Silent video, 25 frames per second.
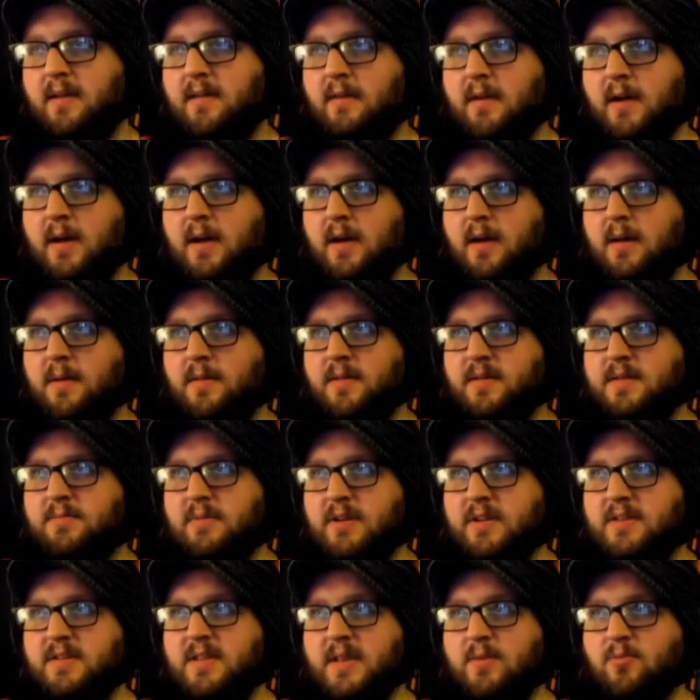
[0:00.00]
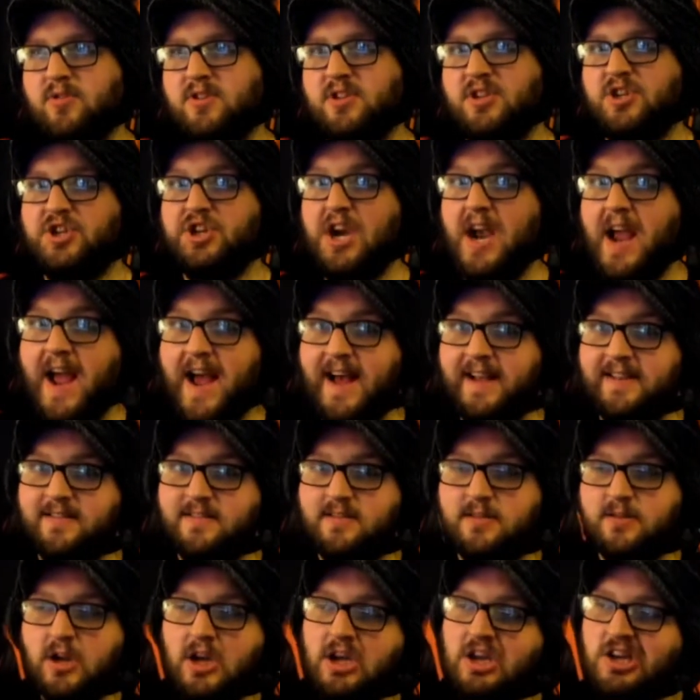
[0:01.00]
This month's theme was
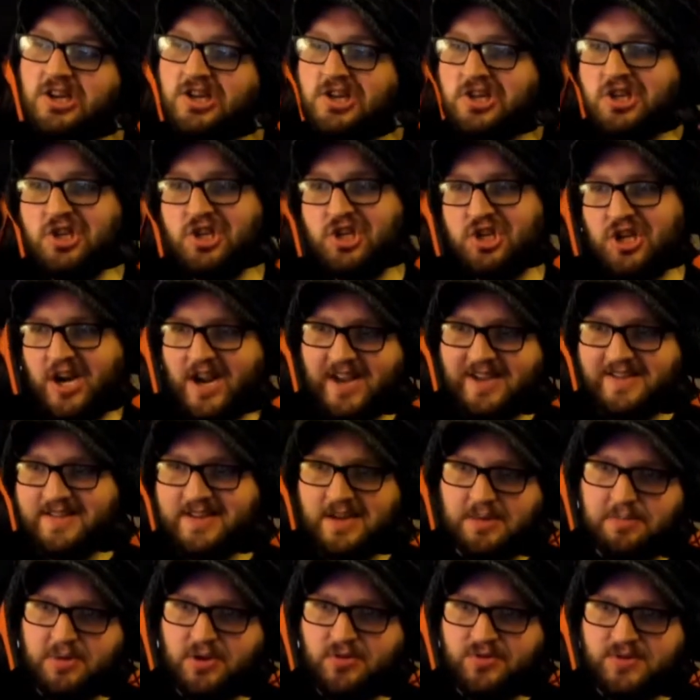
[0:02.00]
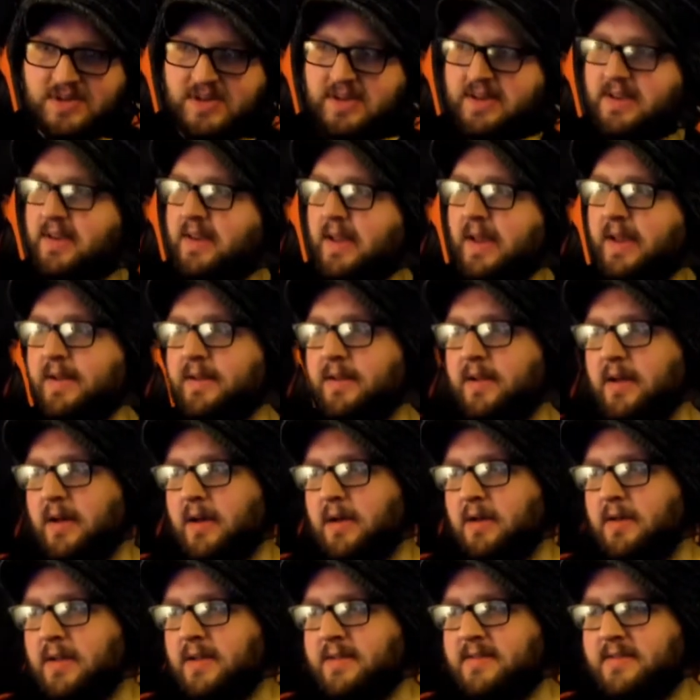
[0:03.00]
jazzy music, and
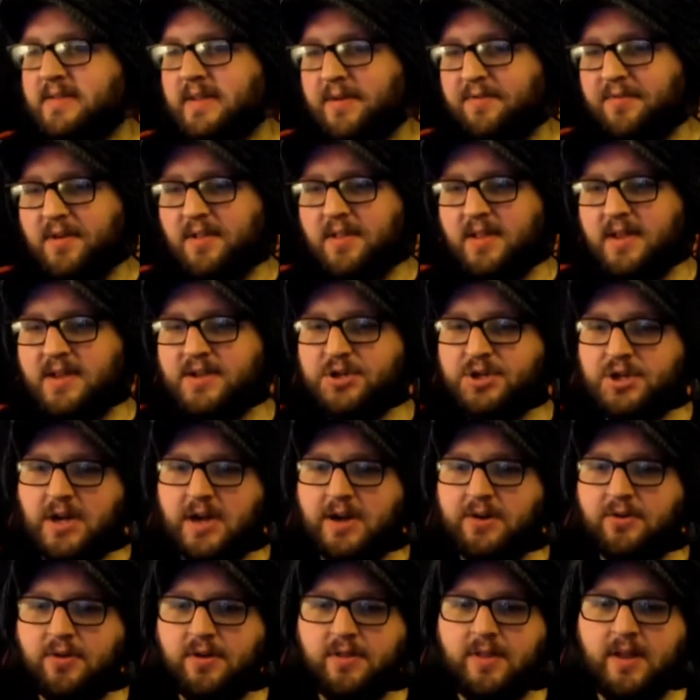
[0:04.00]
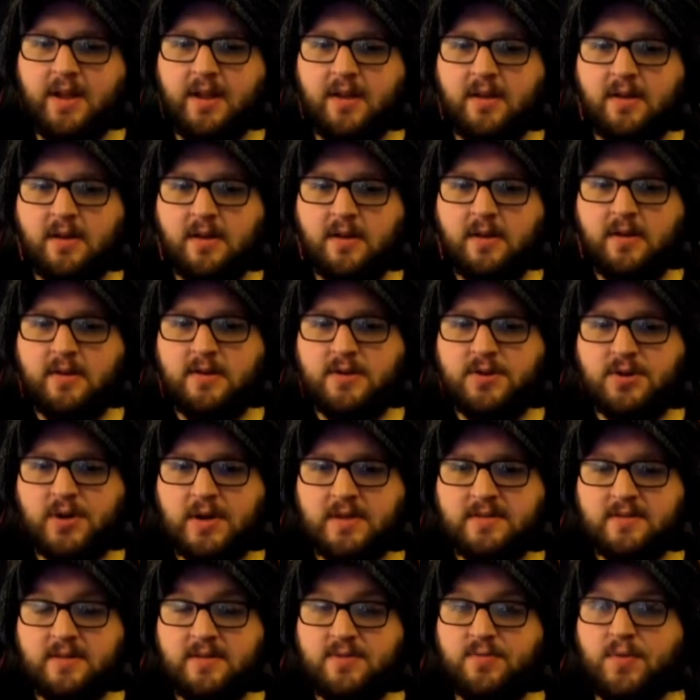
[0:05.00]
it's definitely a genre that
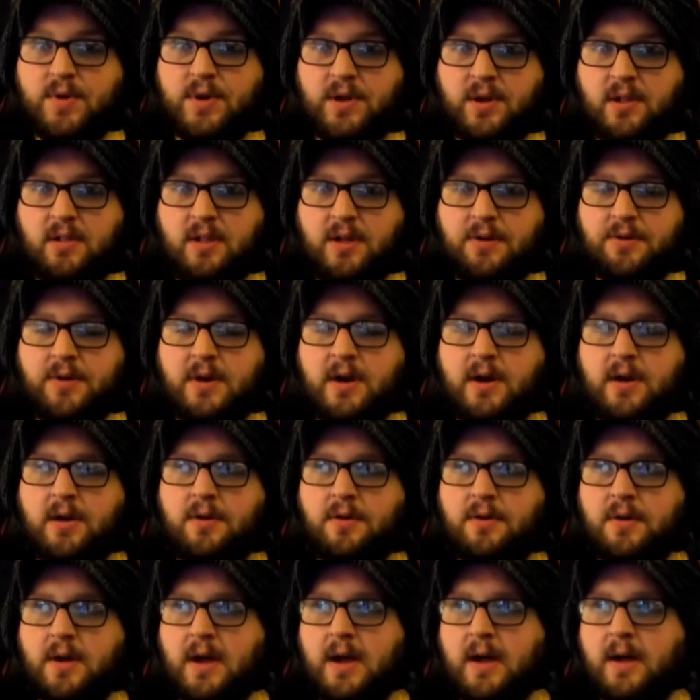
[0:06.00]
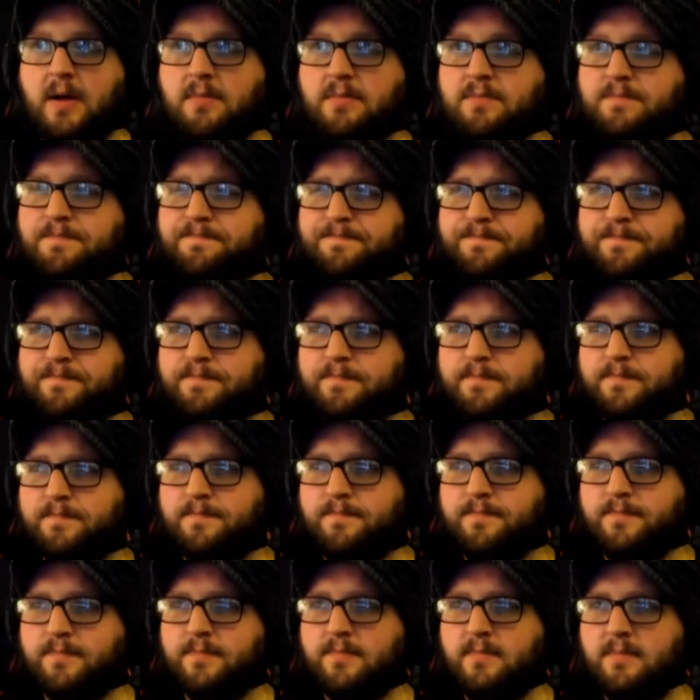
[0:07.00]
translates well to Clone Hero.
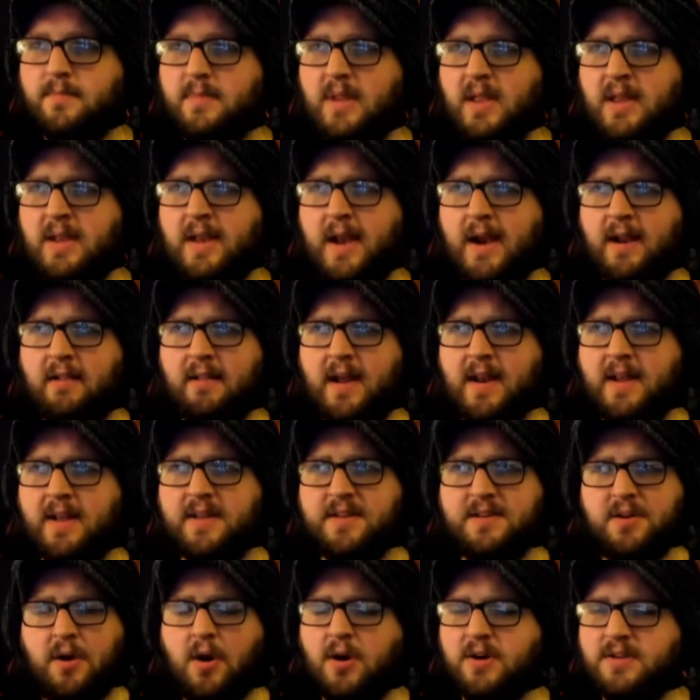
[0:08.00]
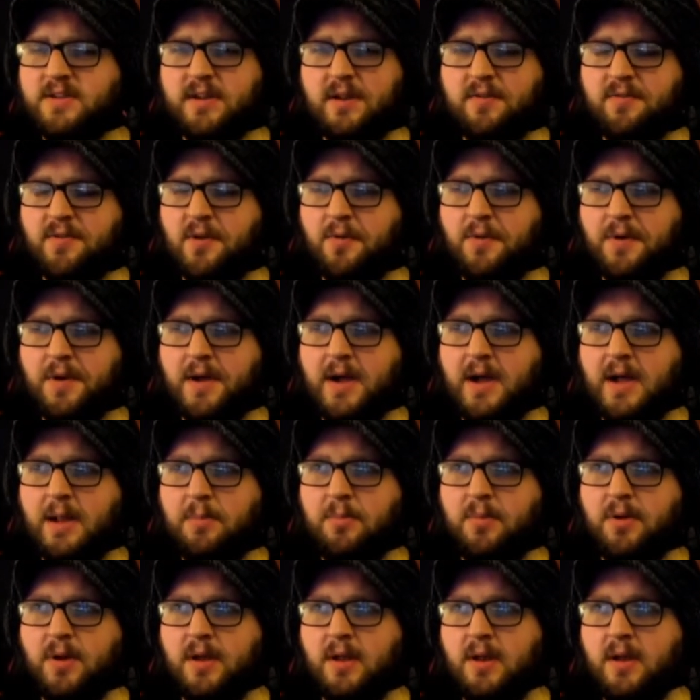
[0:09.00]
Not a lot of guitar stuff going
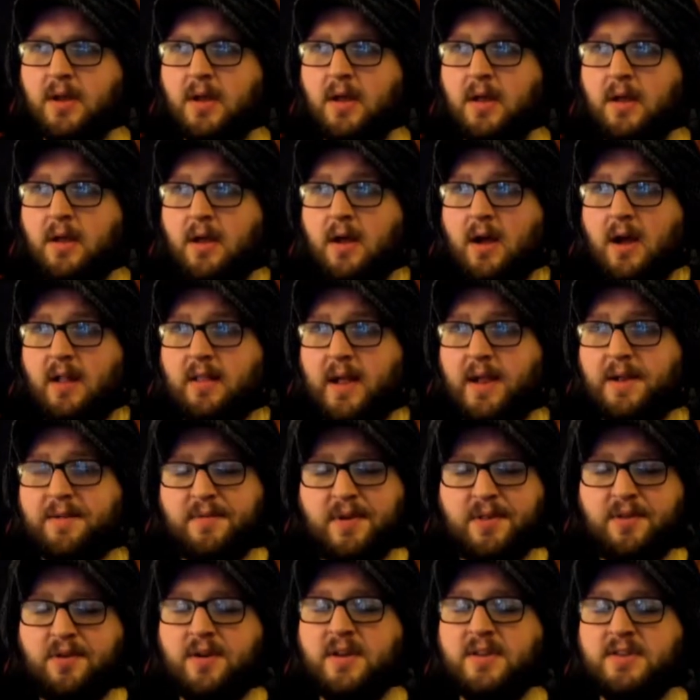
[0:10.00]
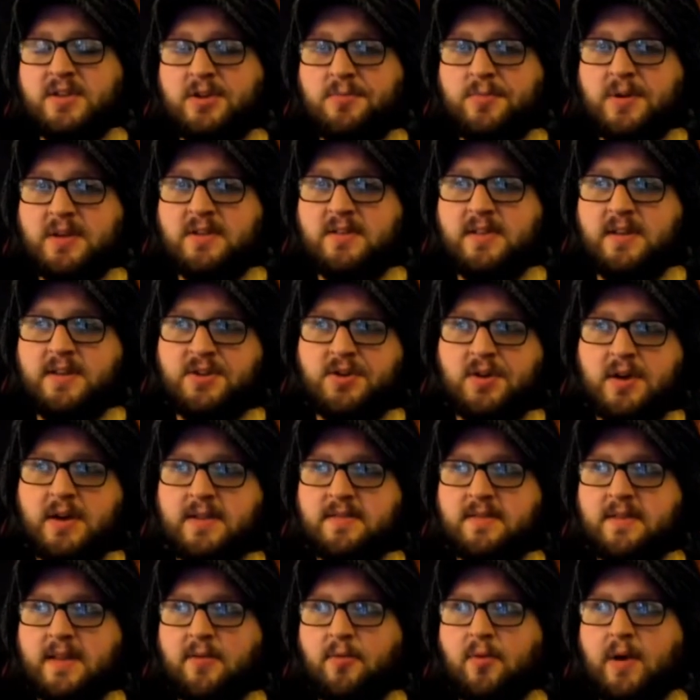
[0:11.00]
on, but a lot of other instruments that
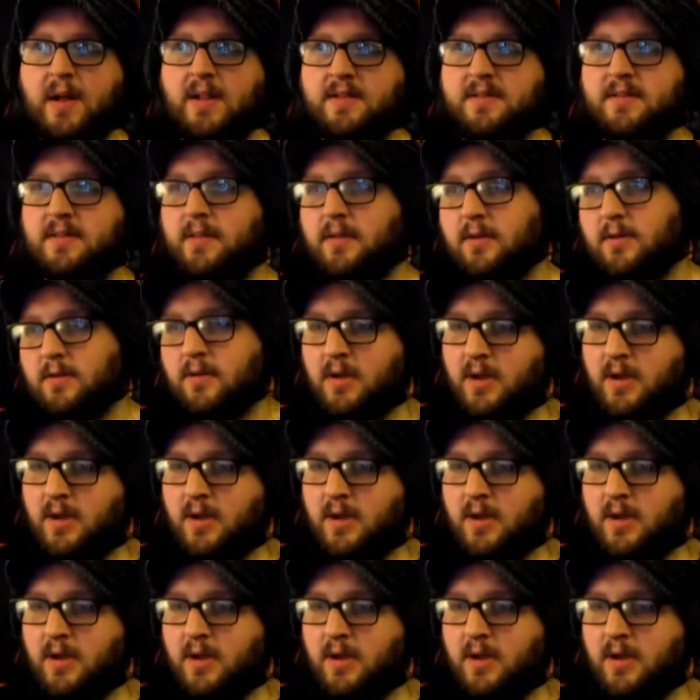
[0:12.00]
translate well to the